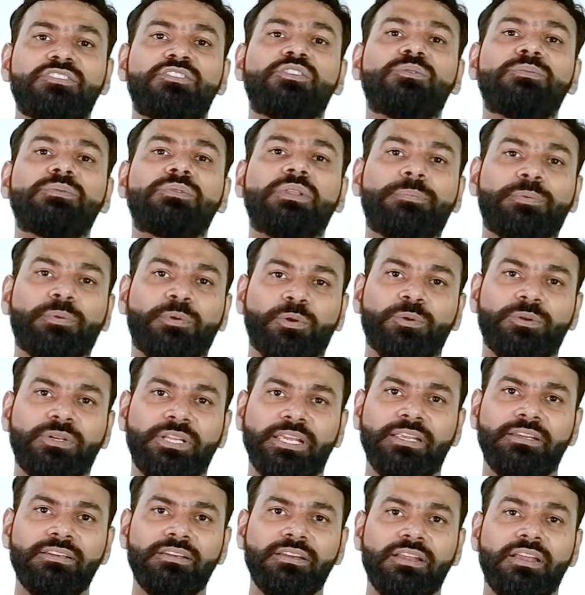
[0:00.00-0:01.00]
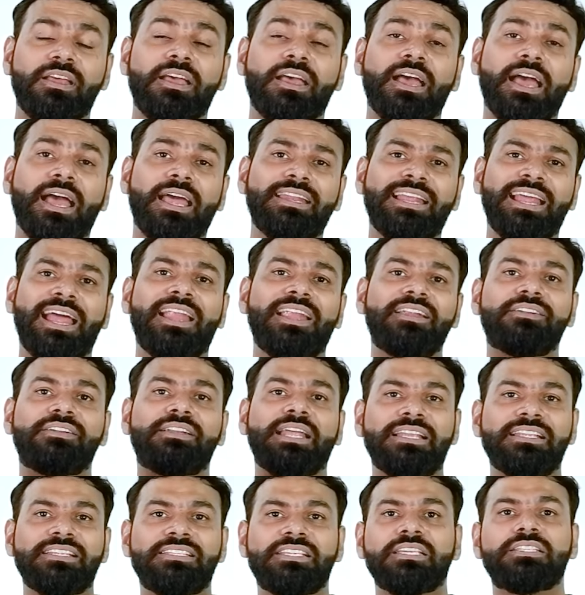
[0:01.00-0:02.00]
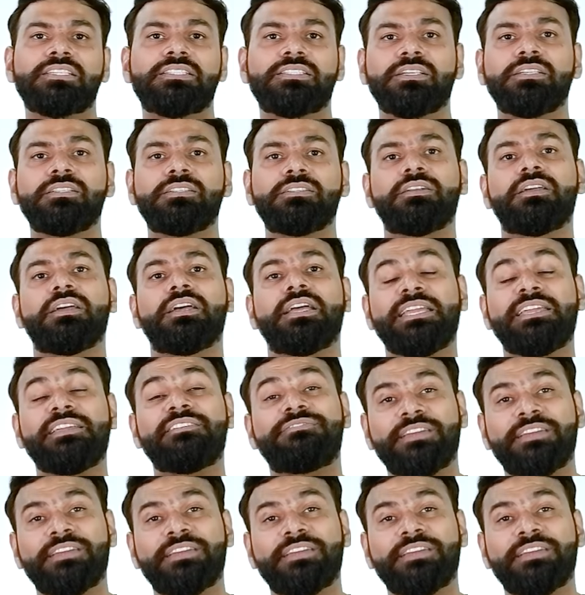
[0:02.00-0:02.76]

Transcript: consumed the protein and had digested